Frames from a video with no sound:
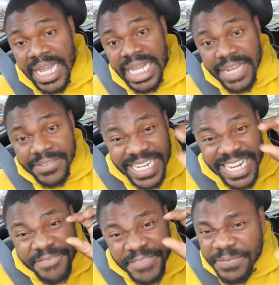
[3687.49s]
The
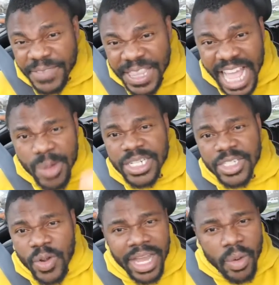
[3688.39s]
billionaire of the universe
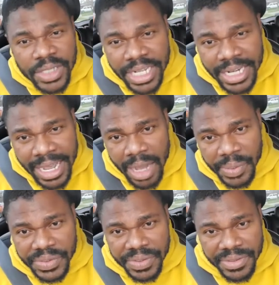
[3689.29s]
lives
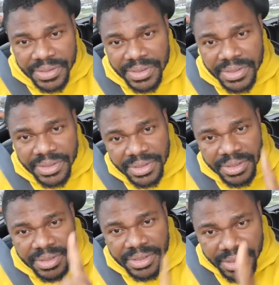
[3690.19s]
in a
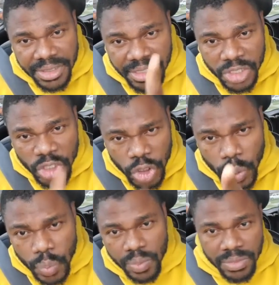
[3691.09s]
$50,000 container
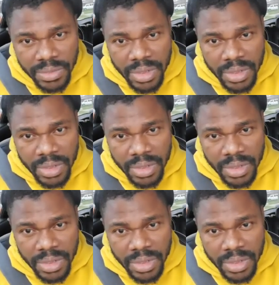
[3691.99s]
house.